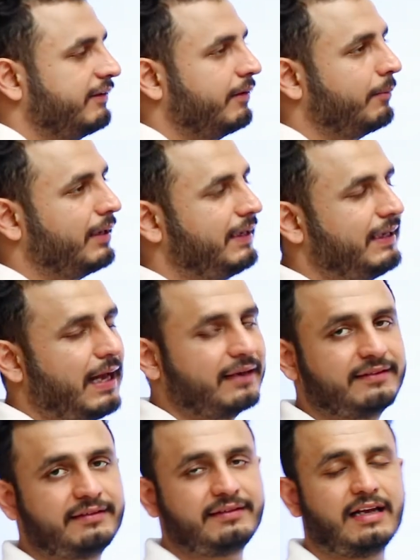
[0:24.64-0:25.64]
is a
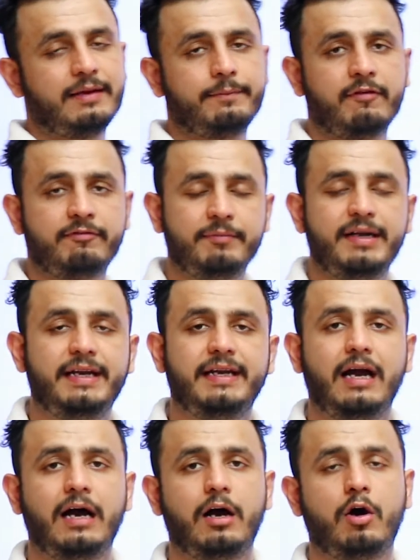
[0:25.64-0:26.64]
multi-access type of
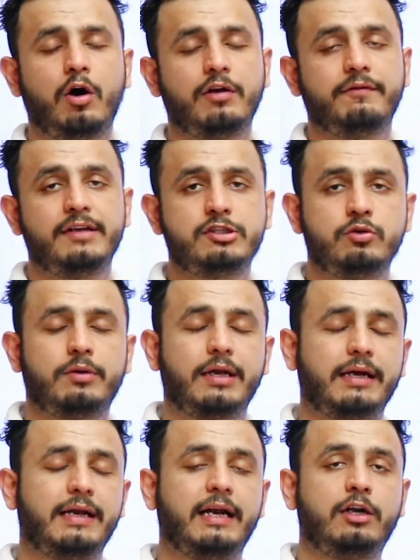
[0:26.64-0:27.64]
media on which you
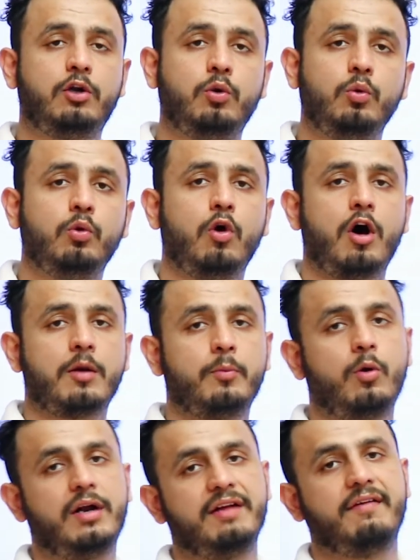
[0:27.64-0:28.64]
can connect two or
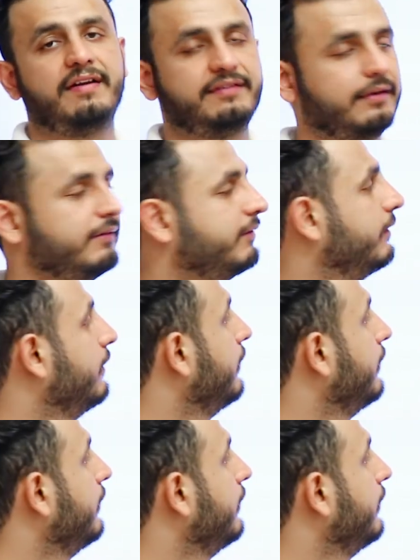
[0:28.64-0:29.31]
more devices.